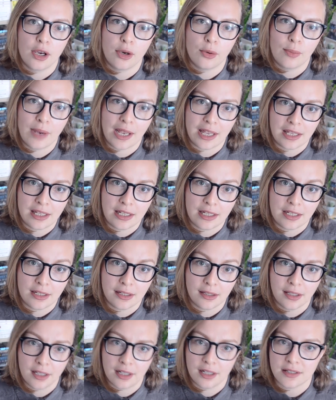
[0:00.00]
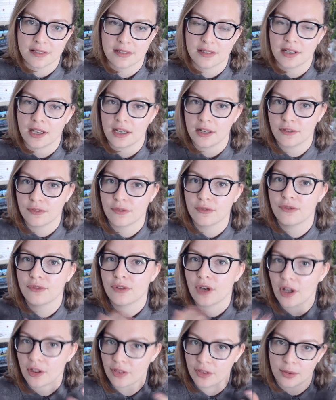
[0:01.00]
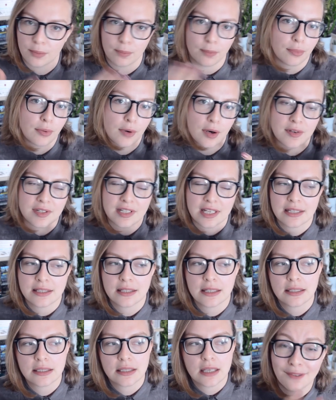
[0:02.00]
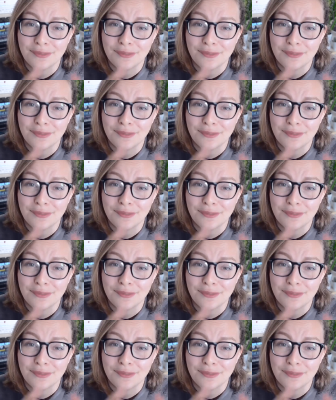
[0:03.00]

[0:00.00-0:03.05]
where he learns kind of further processes.